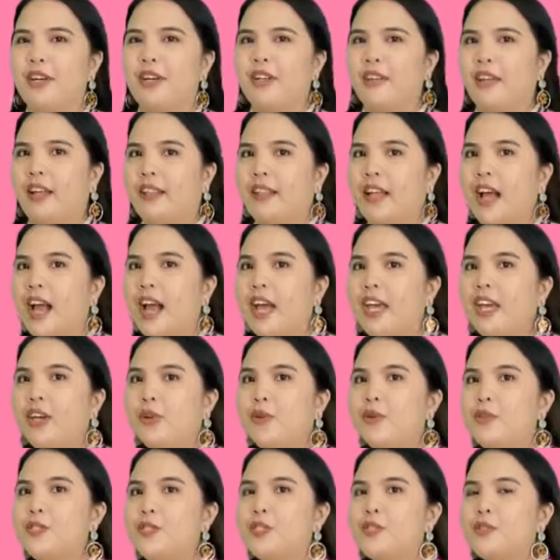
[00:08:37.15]
that I
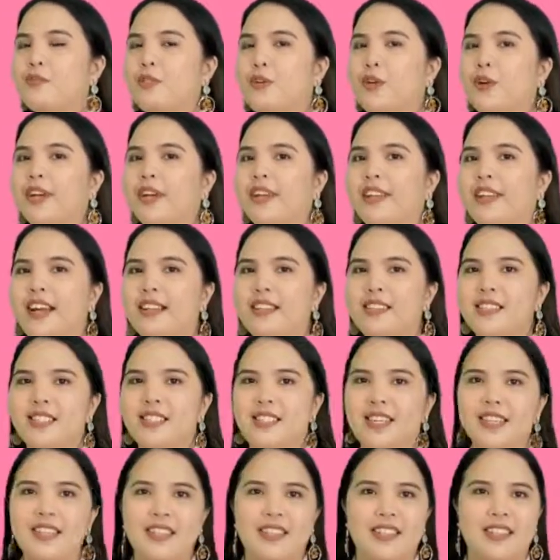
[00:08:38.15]
used for that
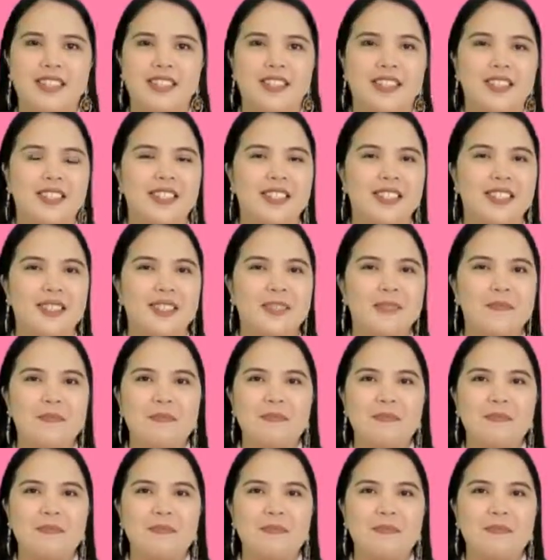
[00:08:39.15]
sentence?